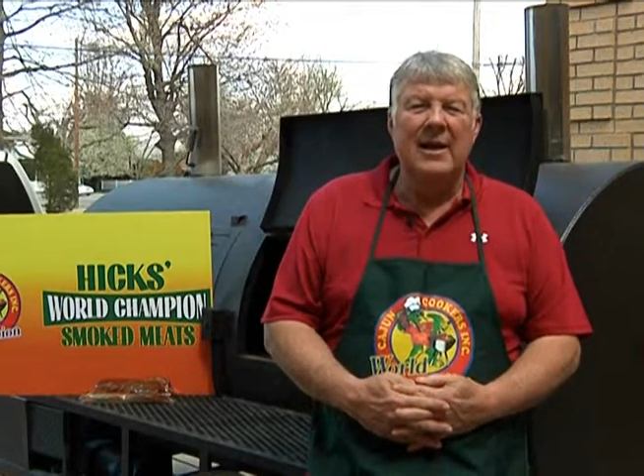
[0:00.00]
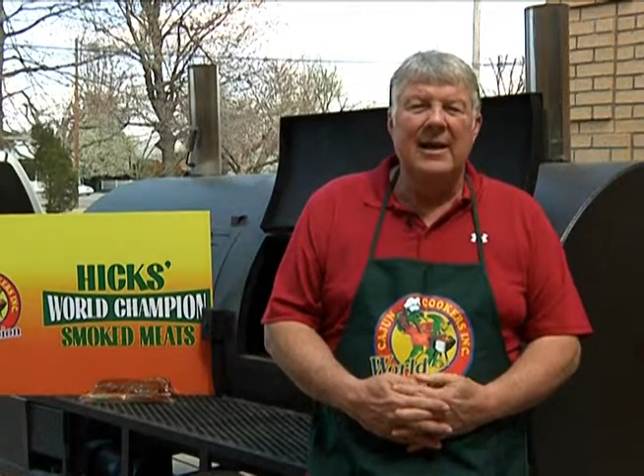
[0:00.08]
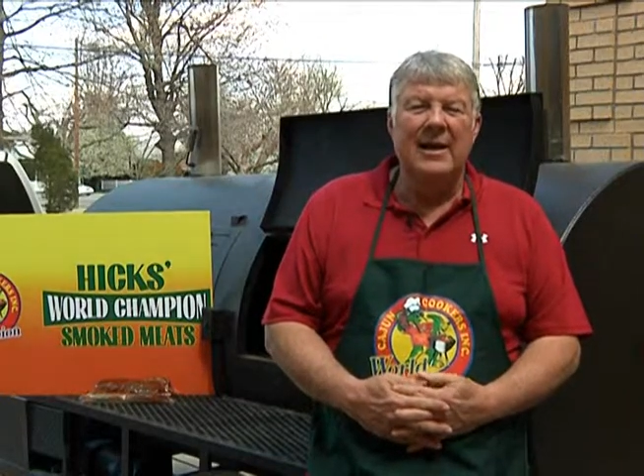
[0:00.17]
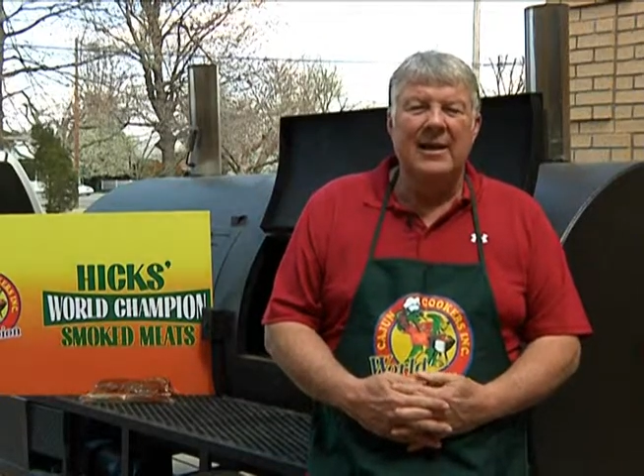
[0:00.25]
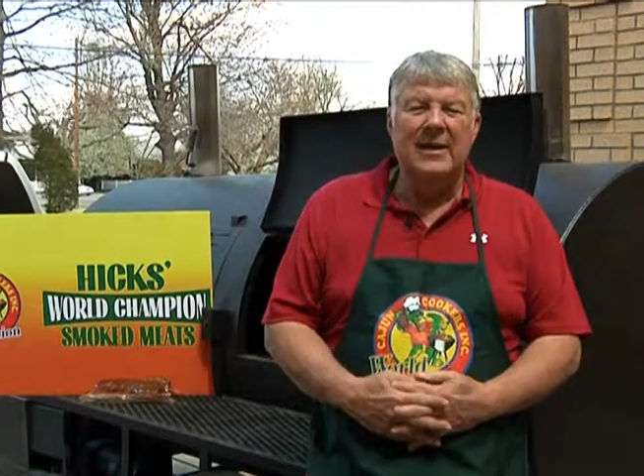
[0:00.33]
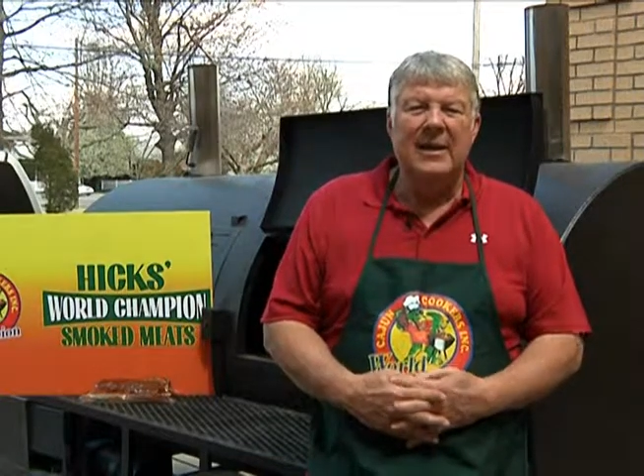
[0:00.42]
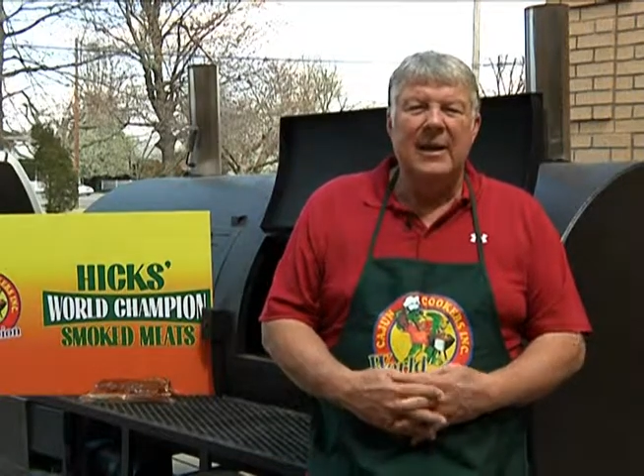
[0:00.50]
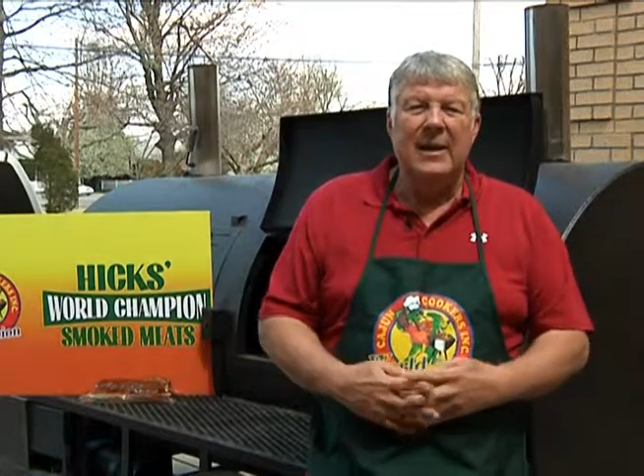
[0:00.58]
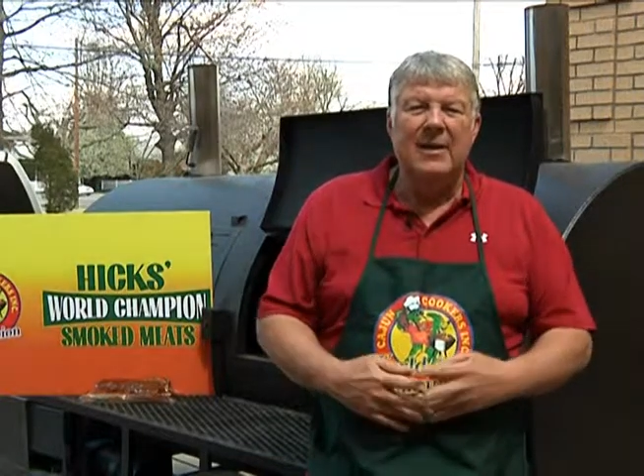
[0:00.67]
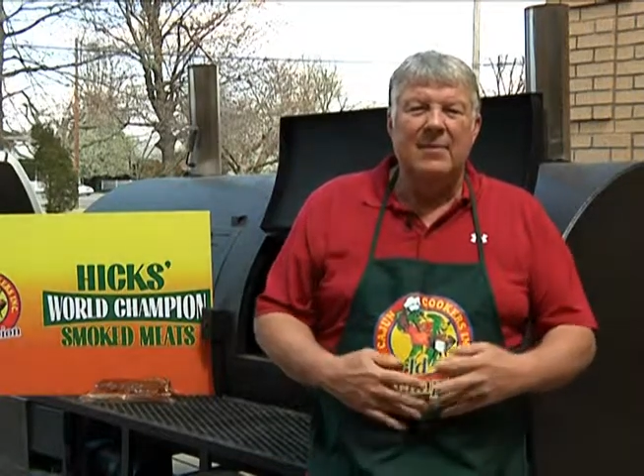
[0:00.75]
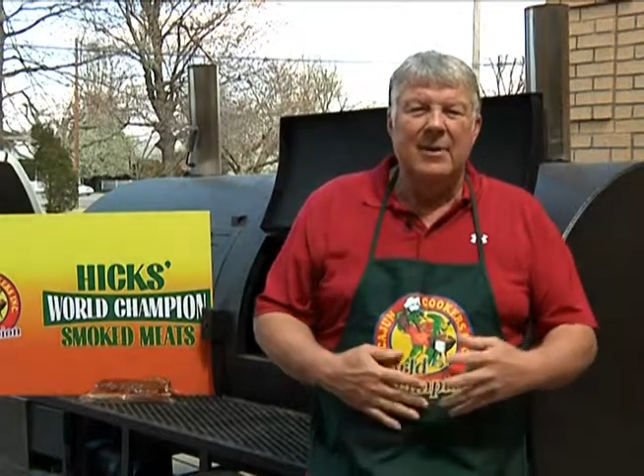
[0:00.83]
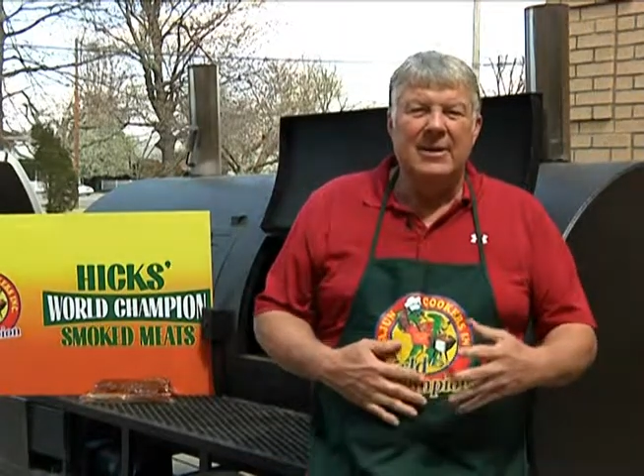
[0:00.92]

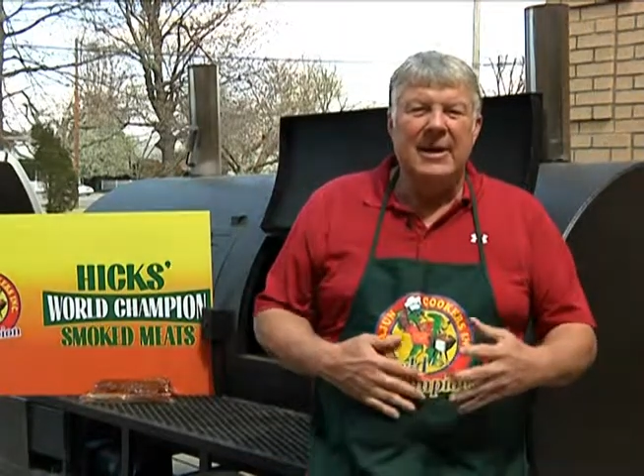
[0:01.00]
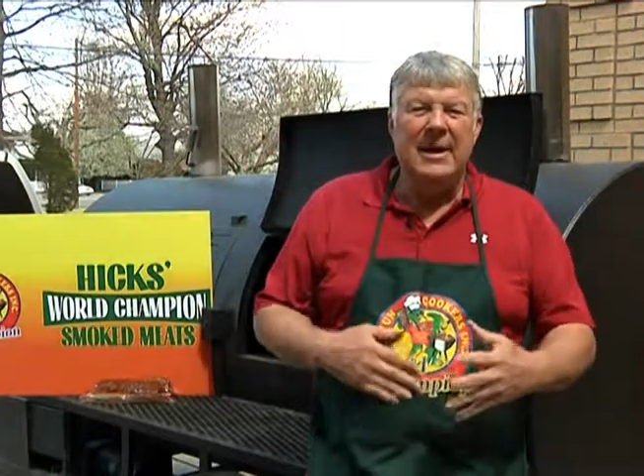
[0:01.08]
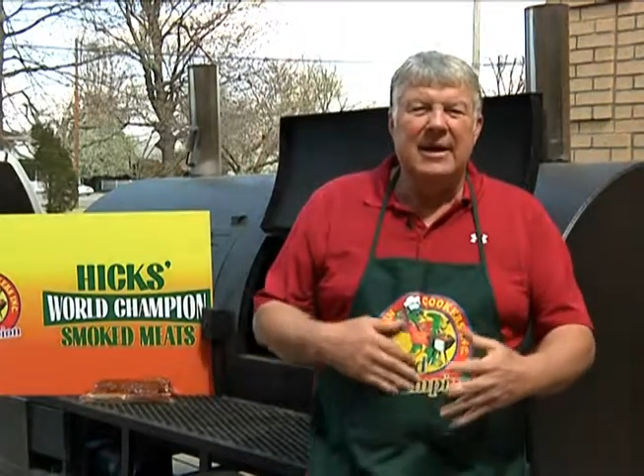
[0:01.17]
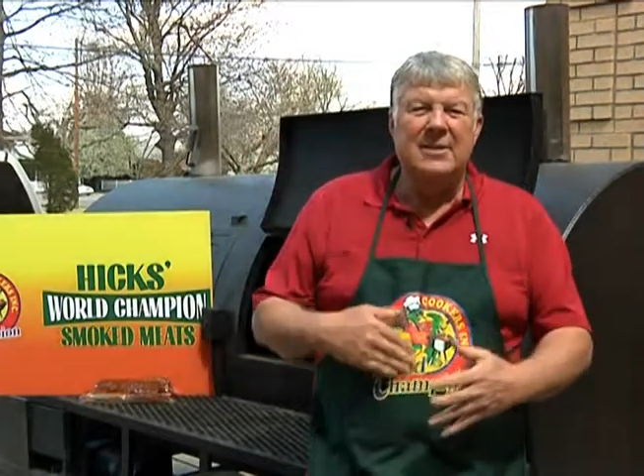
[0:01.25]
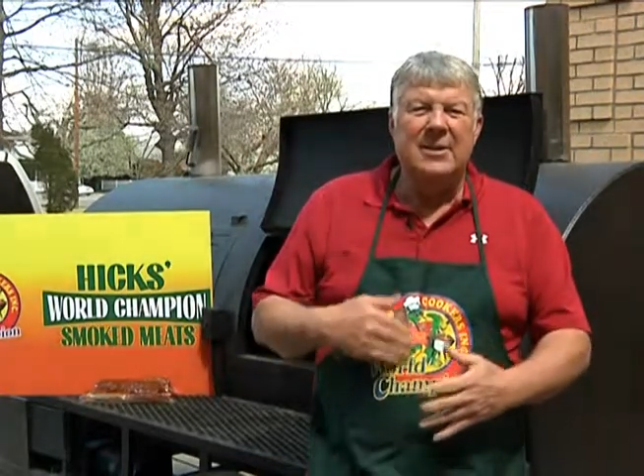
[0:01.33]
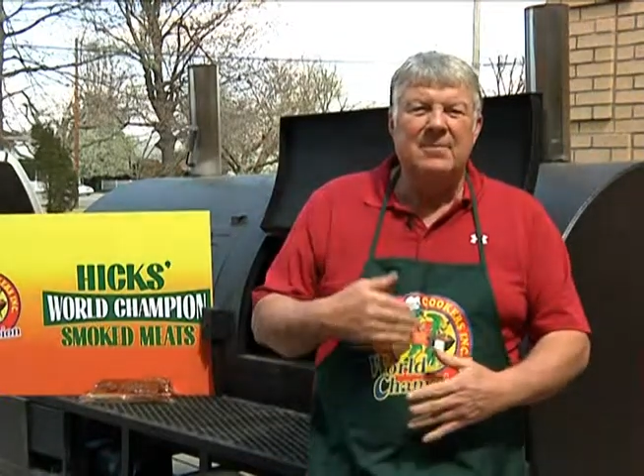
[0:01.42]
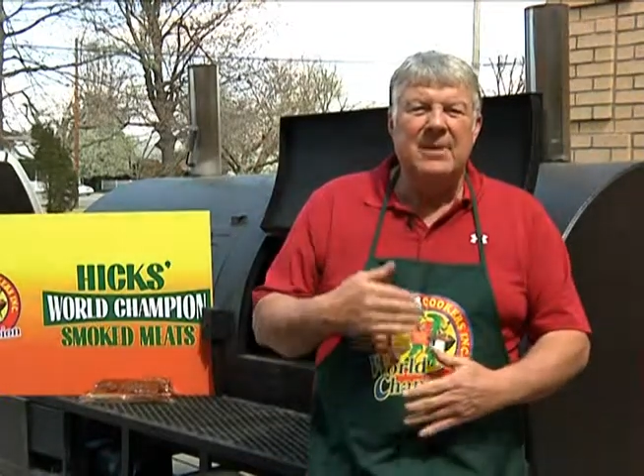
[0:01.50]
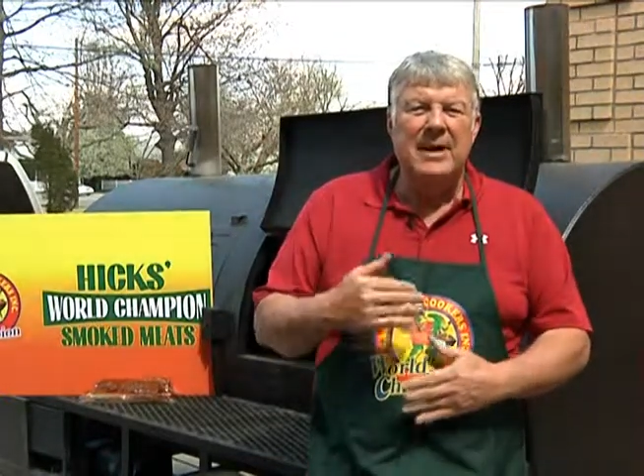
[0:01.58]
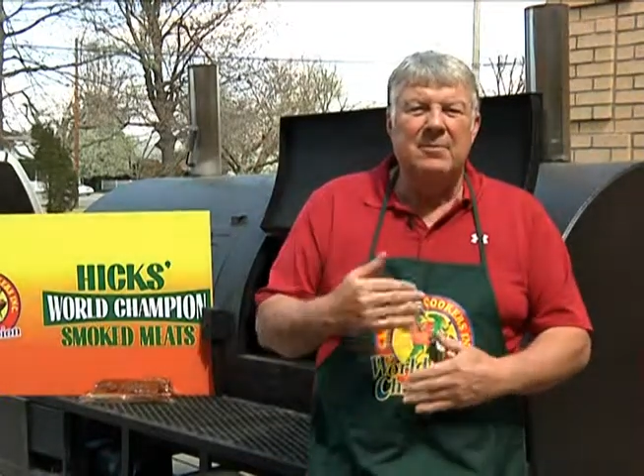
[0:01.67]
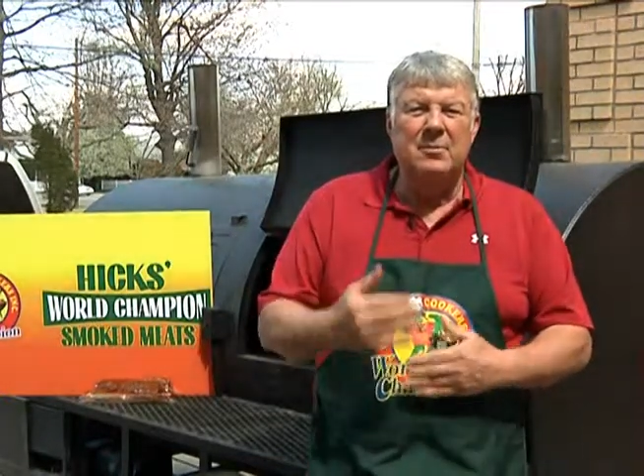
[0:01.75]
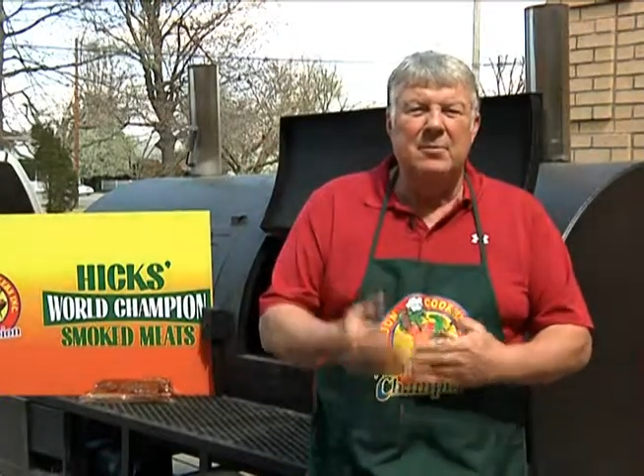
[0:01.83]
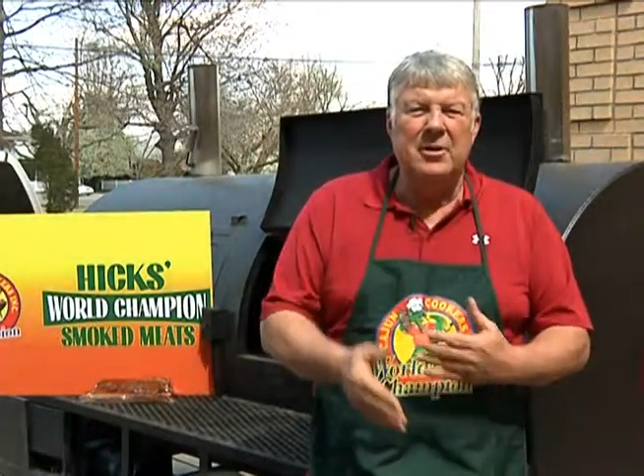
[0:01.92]
But Dad
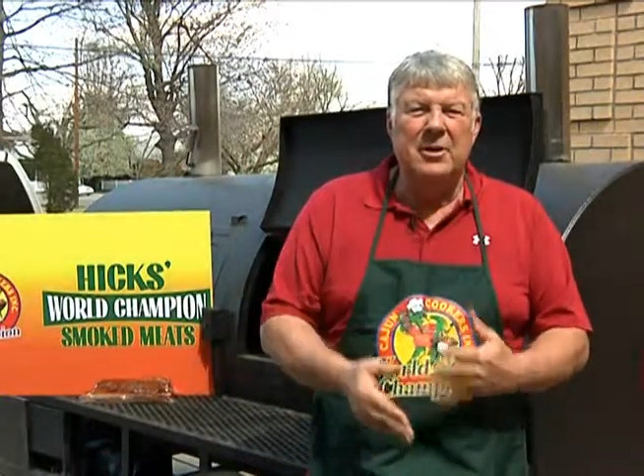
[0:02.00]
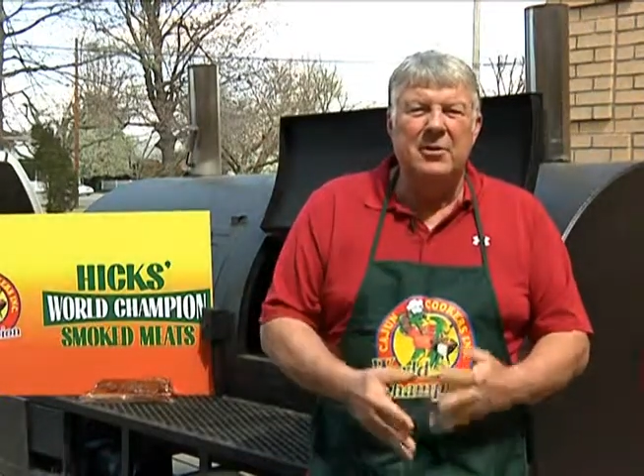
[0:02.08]
sometimes would put